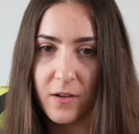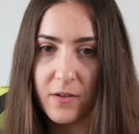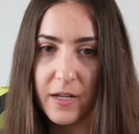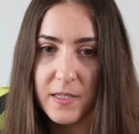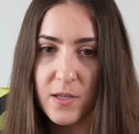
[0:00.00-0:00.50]

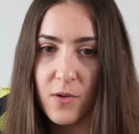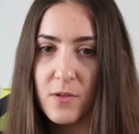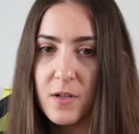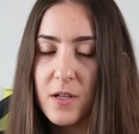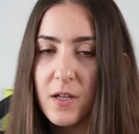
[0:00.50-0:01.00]
Let's go.
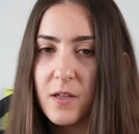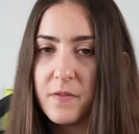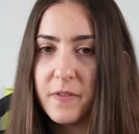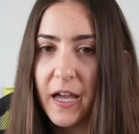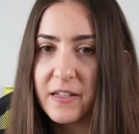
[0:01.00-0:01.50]

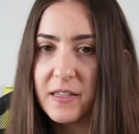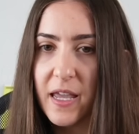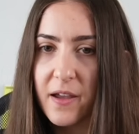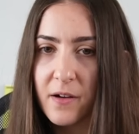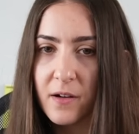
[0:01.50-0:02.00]
Knight
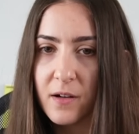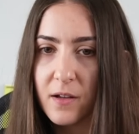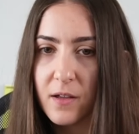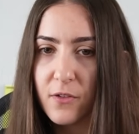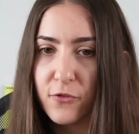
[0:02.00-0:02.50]
there,
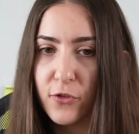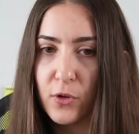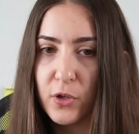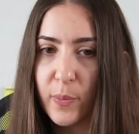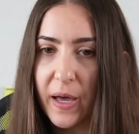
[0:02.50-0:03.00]

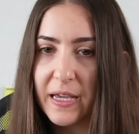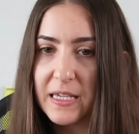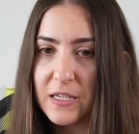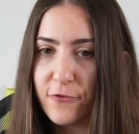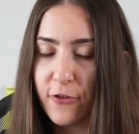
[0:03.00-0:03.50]
followed by
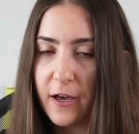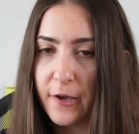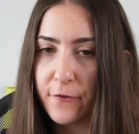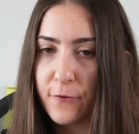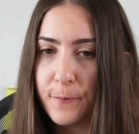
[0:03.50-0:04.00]

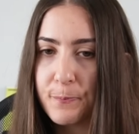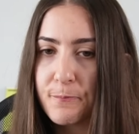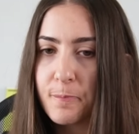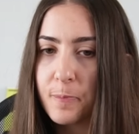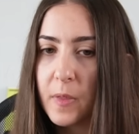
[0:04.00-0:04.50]
e5.
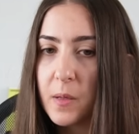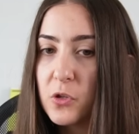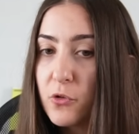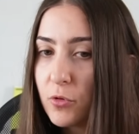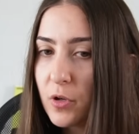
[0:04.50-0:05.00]

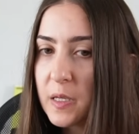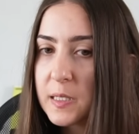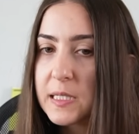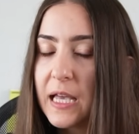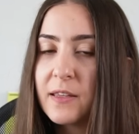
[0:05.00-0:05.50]
The rook
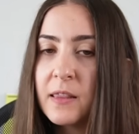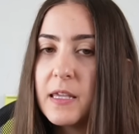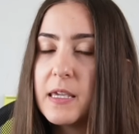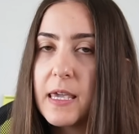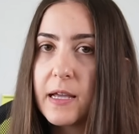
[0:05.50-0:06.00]
is
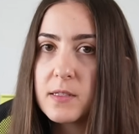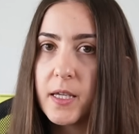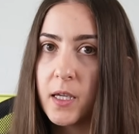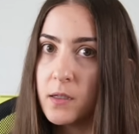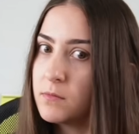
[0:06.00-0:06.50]
suddenly
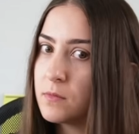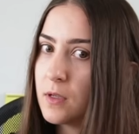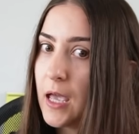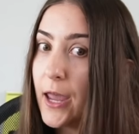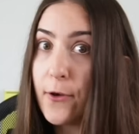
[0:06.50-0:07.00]
getting
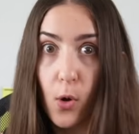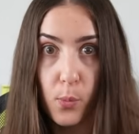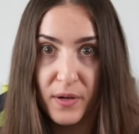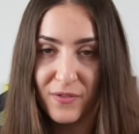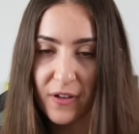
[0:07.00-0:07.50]
an
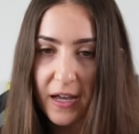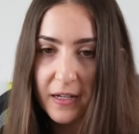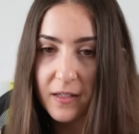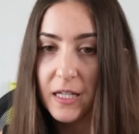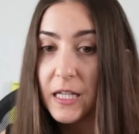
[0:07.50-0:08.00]
open
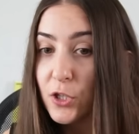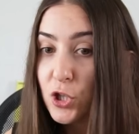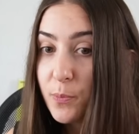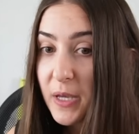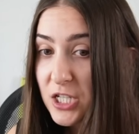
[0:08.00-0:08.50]
file.
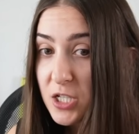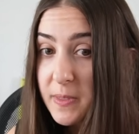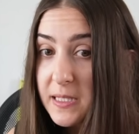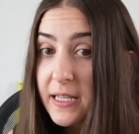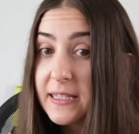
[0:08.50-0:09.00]
The bishop
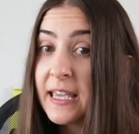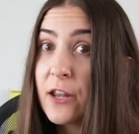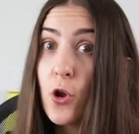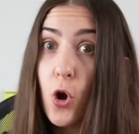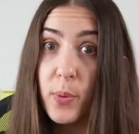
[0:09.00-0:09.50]
is getting
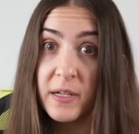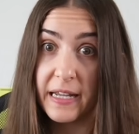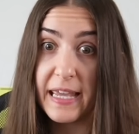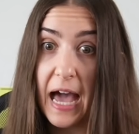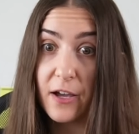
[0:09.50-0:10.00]
an open
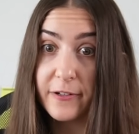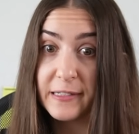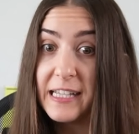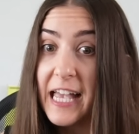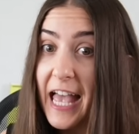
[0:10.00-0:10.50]

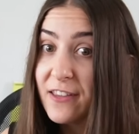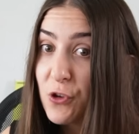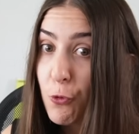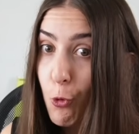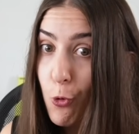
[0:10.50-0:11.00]
diagonal, and the
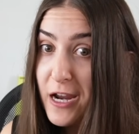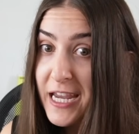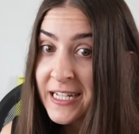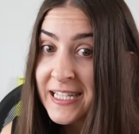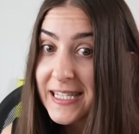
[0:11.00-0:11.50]

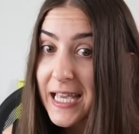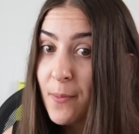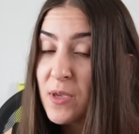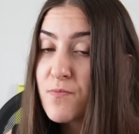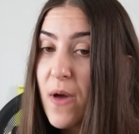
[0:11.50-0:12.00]
queen is
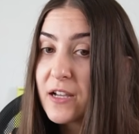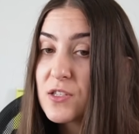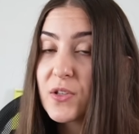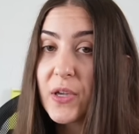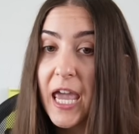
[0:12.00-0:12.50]
coming back
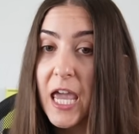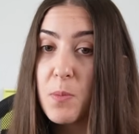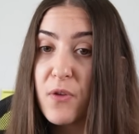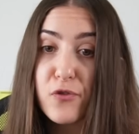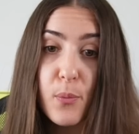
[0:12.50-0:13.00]
to the game
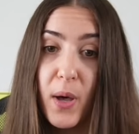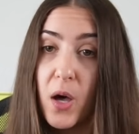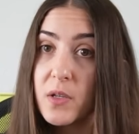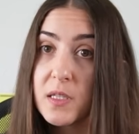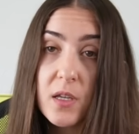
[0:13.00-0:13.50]
if the
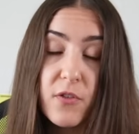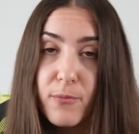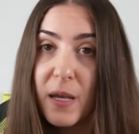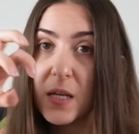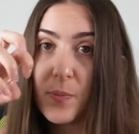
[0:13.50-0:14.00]
pawns, if
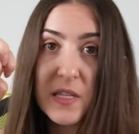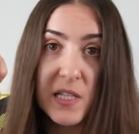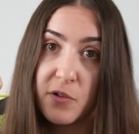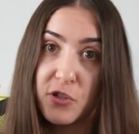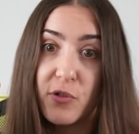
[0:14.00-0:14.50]
many pieces
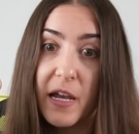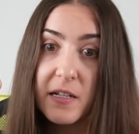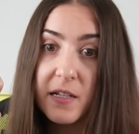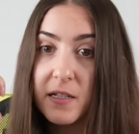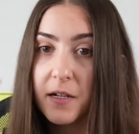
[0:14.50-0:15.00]
are
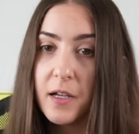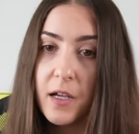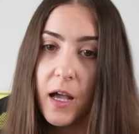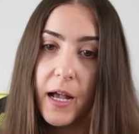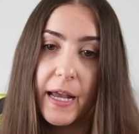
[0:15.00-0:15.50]
traded.
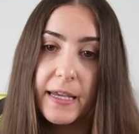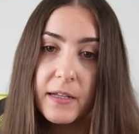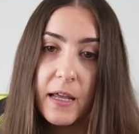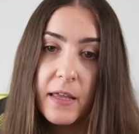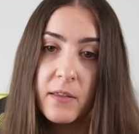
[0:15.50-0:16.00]
I can,
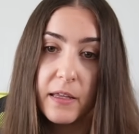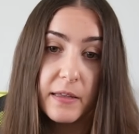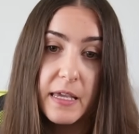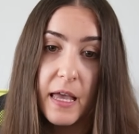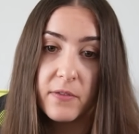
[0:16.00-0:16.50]
and at
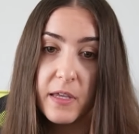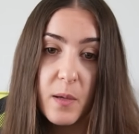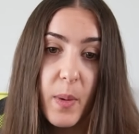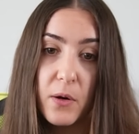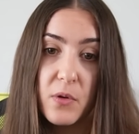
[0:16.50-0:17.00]
the end,
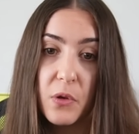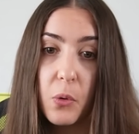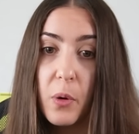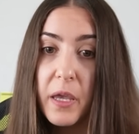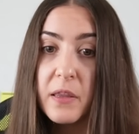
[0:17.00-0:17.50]
take back with the
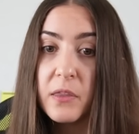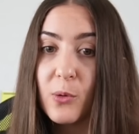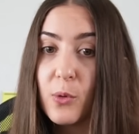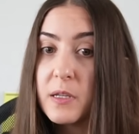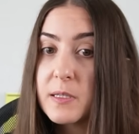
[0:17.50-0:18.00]
queen. The
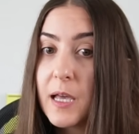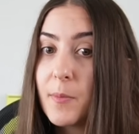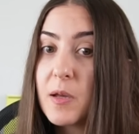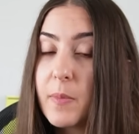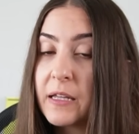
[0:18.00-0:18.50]
queen is
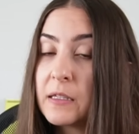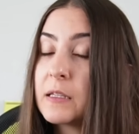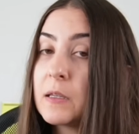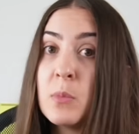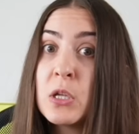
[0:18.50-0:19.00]
coming back
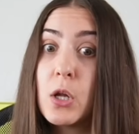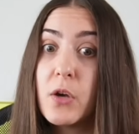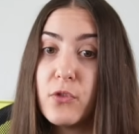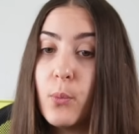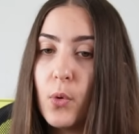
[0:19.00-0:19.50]
at the middle
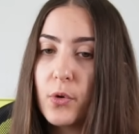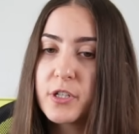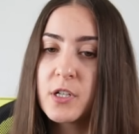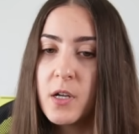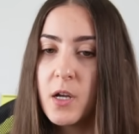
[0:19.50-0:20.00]
of the
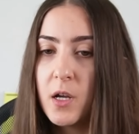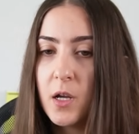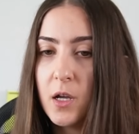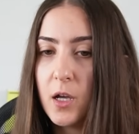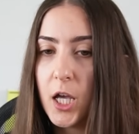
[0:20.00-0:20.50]
board.
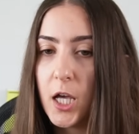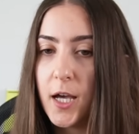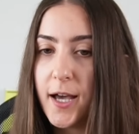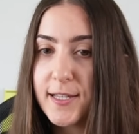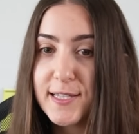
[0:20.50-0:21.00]

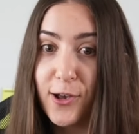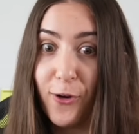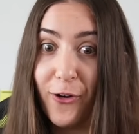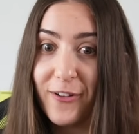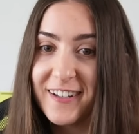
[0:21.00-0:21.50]

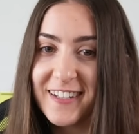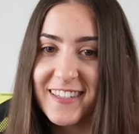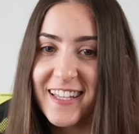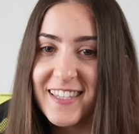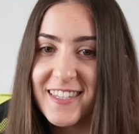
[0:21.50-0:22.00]
So
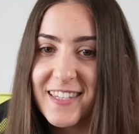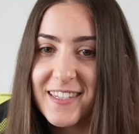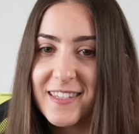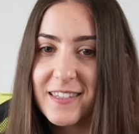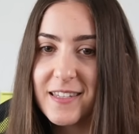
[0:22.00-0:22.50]

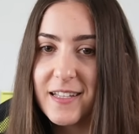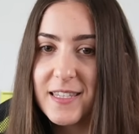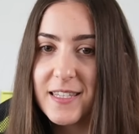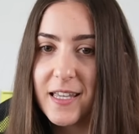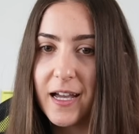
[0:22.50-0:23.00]

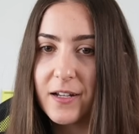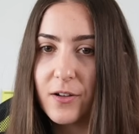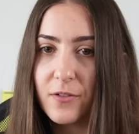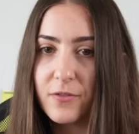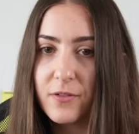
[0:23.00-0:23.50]
that's kind
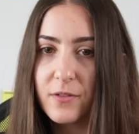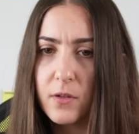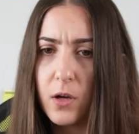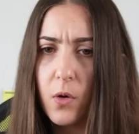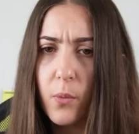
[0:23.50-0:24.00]
of...
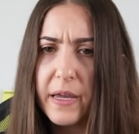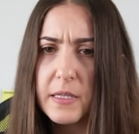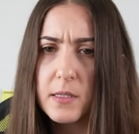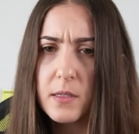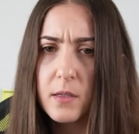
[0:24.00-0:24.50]
Oh, wait.